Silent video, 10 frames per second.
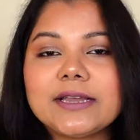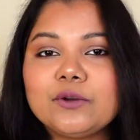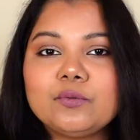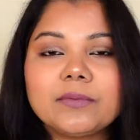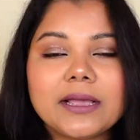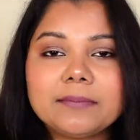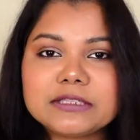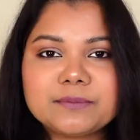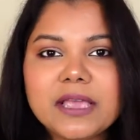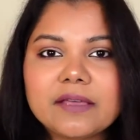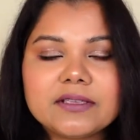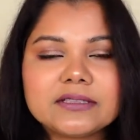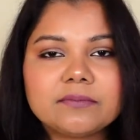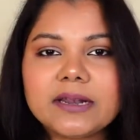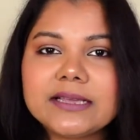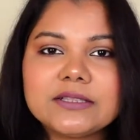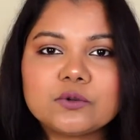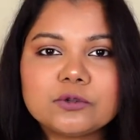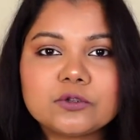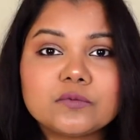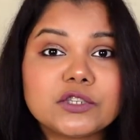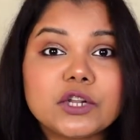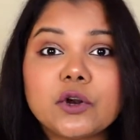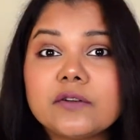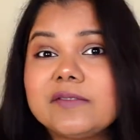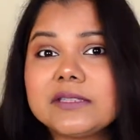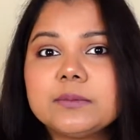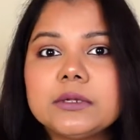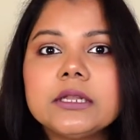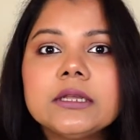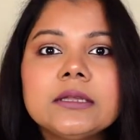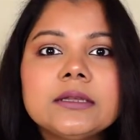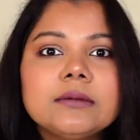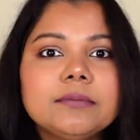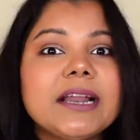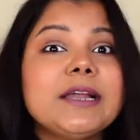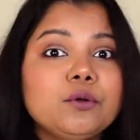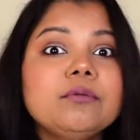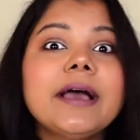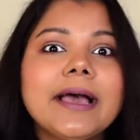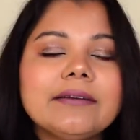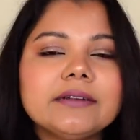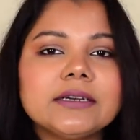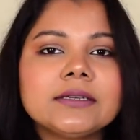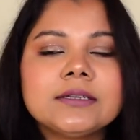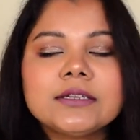I must be having some lines also which are not visible, but I do have it.